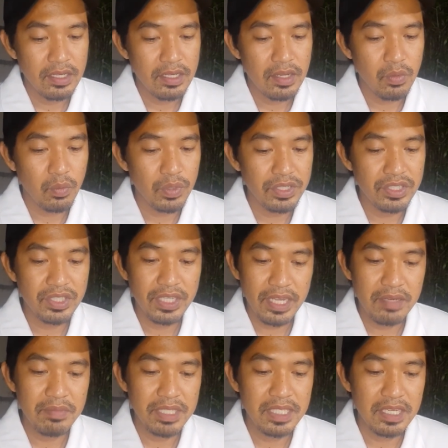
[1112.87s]
which can
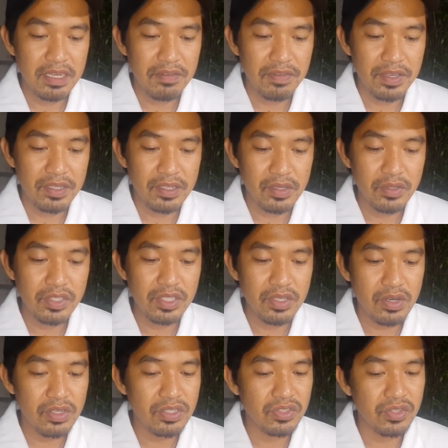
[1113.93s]
be significant. Closing
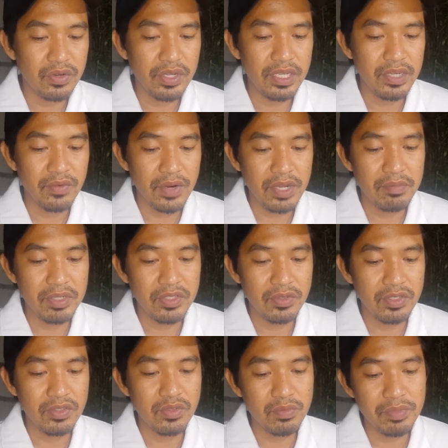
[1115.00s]
costs generally run between
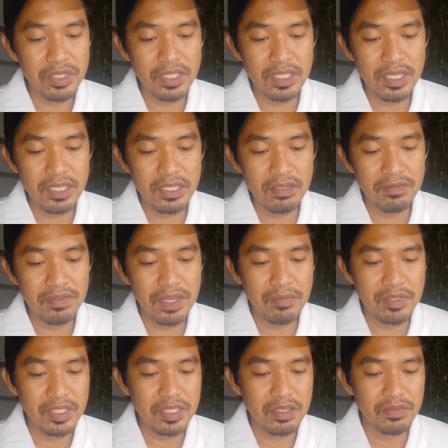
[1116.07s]
2% and
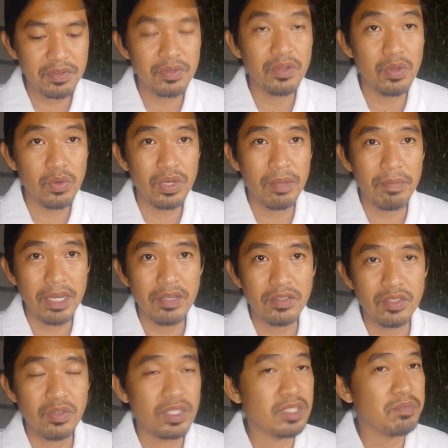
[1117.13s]
5% of your loan amount.
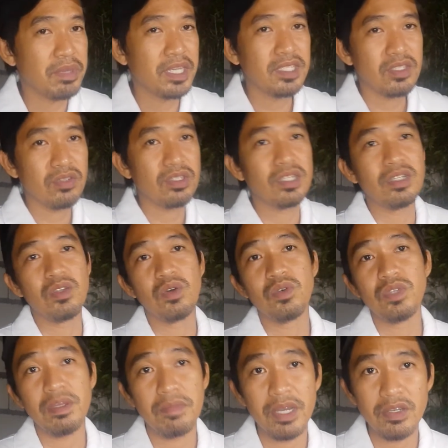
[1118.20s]
So it's based on the loan
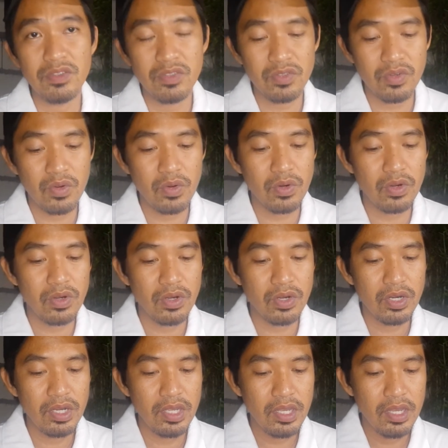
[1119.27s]
amount or
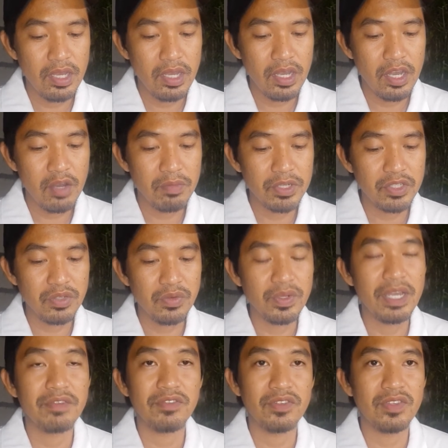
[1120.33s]
how much you'll
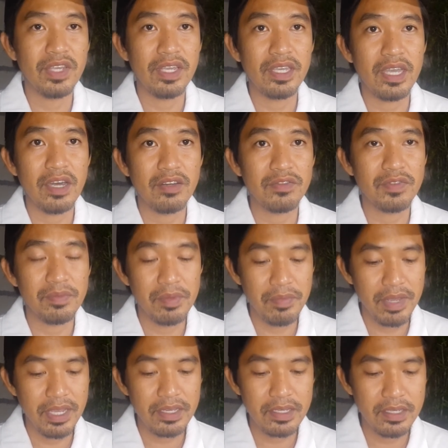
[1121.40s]
have to take out from the
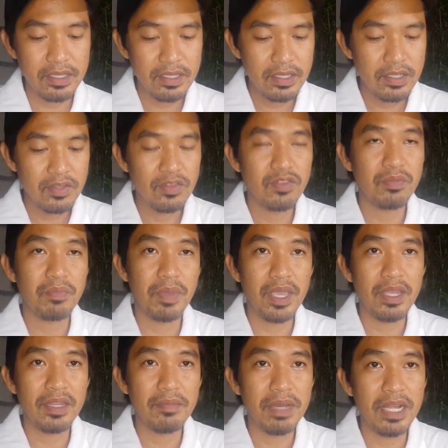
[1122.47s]
bank to pay
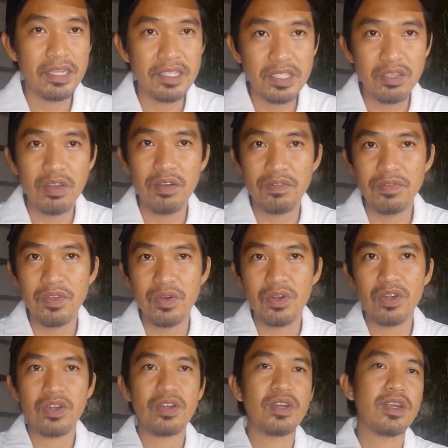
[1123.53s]
the balance of your